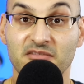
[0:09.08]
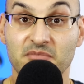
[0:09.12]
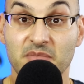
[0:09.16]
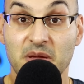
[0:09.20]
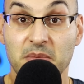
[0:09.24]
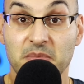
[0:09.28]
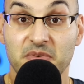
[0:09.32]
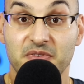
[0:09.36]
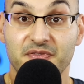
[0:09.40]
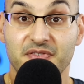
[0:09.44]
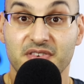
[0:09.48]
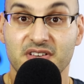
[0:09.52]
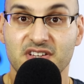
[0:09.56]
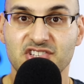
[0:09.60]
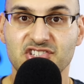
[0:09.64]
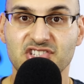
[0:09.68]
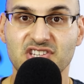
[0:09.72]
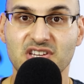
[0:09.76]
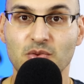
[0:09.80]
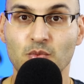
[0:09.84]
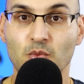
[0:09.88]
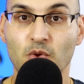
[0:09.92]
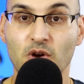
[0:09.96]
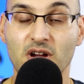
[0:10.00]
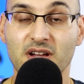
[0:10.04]
remember
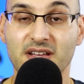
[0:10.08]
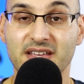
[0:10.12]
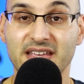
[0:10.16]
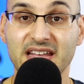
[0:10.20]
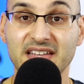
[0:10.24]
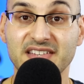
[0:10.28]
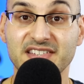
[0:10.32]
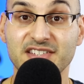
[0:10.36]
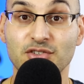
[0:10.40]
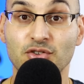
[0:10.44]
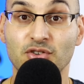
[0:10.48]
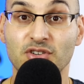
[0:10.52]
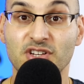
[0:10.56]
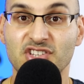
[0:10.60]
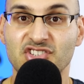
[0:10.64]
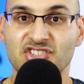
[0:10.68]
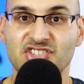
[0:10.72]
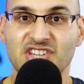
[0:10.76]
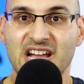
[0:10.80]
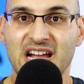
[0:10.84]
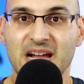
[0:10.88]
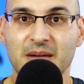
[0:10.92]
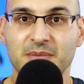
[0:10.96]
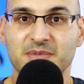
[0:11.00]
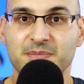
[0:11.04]
finishing work, getting on a
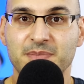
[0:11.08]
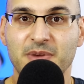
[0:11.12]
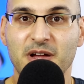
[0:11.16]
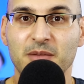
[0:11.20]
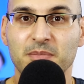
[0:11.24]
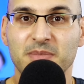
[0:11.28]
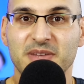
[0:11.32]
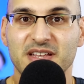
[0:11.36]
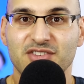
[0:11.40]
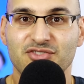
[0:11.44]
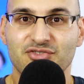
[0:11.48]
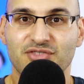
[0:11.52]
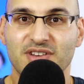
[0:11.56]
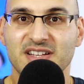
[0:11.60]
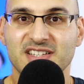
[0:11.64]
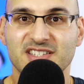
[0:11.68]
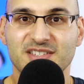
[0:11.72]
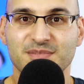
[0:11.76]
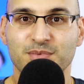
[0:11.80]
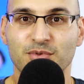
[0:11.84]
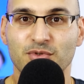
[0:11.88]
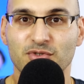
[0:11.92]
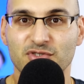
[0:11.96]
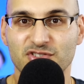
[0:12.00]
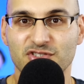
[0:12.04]
jammed public
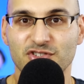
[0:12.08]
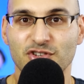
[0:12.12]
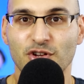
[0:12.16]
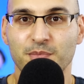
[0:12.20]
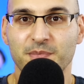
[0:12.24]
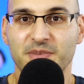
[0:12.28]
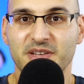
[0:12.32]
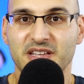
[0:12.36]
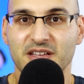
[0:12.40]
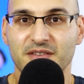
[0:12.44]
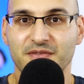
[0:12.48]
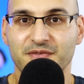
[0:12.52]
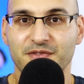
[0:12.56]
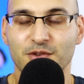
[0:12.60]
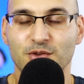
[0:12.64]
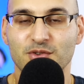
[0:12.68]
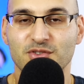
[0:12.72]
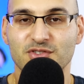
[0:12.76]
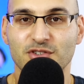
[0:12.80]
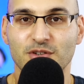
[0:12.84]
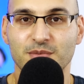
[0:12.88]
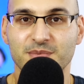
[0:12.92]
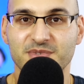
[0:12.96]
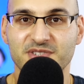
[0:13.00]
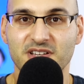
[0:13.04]
transport, stopping a few
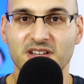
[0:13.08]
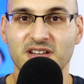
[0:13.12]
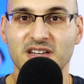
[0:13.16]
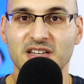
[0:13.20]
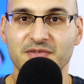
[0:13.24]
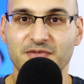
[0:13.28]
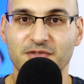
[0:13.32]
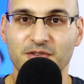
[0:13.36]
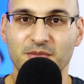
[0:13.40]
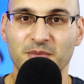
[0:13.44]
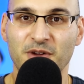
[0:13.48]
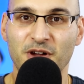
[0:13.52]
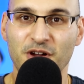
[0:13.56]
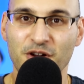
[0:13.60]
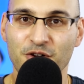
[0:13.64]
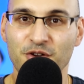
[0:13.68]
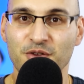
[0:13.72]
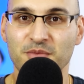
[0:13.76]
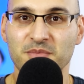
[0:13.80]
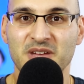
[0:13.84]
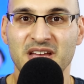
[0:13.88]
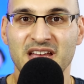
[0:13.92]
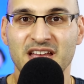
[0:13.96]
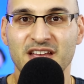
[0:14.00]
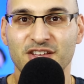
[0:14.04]
stops early from
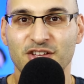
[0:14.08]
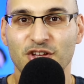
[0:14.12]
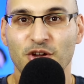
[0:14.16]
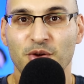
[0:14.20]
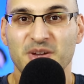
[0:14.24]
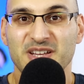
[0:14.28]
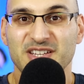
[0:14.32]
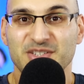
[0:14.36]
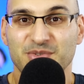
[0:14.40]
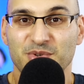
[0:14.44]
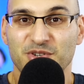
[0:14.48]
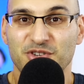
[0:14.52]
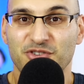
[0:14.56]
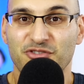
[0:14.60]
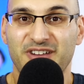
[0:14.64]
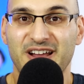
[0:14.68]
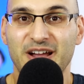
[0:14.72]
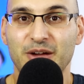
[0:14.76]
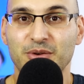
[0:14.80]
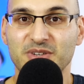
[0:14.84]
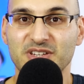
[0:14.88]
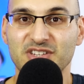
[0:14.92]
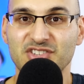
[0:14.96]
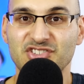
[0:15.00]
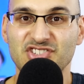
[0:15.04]
home, going to a
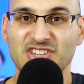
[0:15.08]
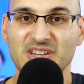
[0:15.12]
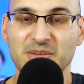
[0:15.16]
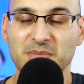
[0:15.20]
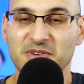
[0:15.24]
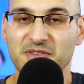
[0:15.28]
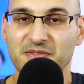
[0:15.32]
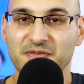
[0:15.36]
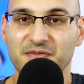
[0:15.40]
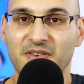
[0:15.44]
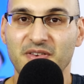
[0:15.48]
crowded gym at